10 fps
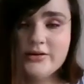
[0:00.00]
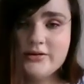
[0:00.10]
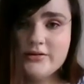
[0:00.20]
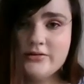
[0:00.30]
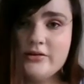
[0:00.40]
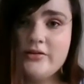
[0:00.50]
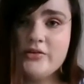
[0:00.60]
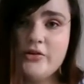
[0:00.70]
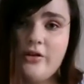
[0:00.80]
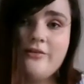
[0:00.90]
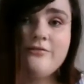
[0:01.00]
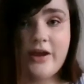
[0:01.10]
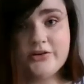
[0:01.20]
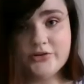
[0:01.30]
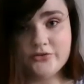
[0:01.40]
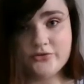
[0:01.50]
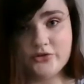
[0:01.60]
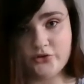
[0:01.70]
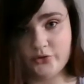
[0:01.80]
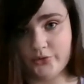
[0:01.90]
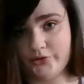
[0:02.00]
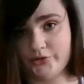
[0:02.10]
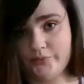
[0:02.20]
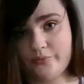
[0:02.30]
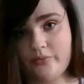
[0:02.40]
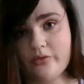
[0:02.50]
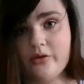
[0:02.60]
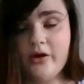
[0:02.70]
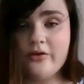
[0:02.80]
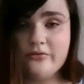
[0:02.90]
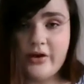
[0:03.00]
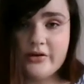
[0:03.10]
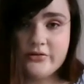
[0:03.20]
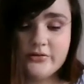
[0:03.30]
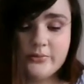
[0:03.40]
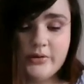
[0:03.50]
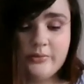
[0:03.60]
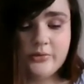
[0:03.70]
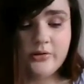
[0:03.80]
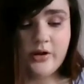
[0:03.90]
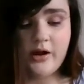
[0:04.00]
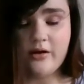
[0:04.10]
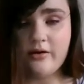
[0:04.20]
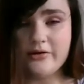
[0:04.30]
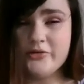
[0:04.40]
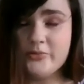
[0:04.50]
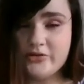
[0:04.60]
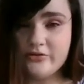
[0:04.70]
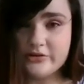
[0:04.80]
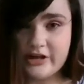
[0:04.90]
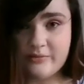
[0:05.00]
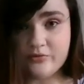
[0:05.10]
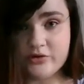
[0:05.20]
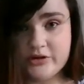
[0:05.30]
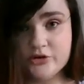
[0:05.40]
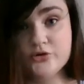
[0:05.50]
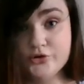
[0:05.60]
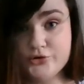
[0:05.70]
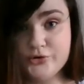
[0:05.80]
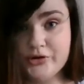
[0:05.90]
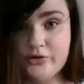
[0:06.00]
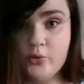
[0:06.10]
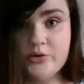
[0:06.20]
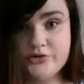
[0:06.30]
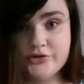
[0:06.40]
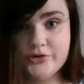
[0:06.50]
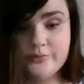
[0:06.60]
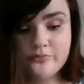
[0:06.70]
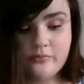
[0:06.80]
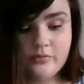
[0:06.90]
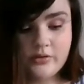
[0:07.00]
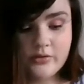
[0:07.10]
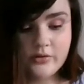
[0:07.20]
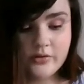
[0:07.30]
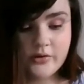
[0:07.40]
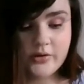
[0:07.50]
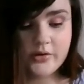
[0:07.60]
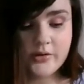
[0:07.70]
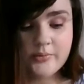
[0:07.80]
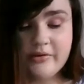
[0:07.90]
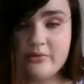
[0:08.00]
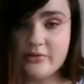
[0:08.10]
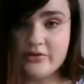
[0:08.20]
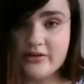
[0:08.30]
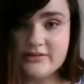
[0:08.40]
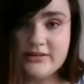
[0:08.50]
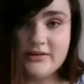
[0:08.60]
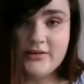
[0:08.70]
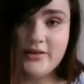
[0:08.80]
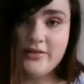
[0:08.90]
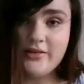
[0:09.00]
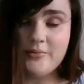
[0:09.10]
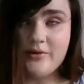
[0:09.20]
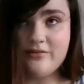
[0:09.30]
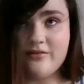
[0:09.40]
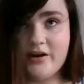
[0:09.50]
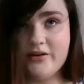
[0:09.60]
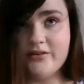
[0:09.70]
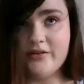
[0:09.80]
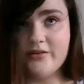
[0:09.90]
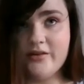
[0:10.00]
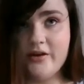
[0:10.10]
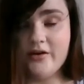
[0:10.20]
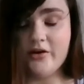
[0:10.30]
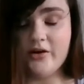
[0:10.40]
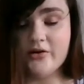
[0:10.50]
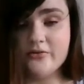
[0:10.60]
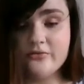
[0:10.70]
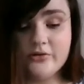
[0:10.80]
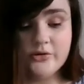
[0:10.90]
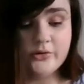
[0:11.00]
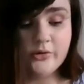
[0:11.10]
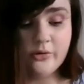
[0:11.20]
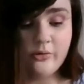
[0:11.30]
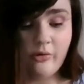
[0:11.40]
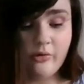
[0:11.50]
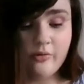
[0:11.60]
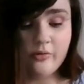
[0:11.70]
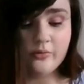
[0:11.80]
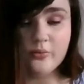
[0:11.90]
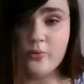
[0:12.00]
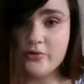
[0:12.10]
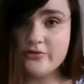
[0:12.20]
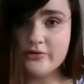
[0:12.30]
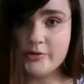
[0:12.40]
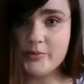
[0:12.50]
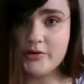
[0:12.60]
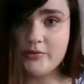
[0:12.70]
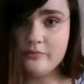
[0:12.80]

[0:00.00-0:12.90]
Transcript: Seasonal affective disorder affects people at a specific time of the year, usually in the winter. People with SAD, they may find that they feel more sleepy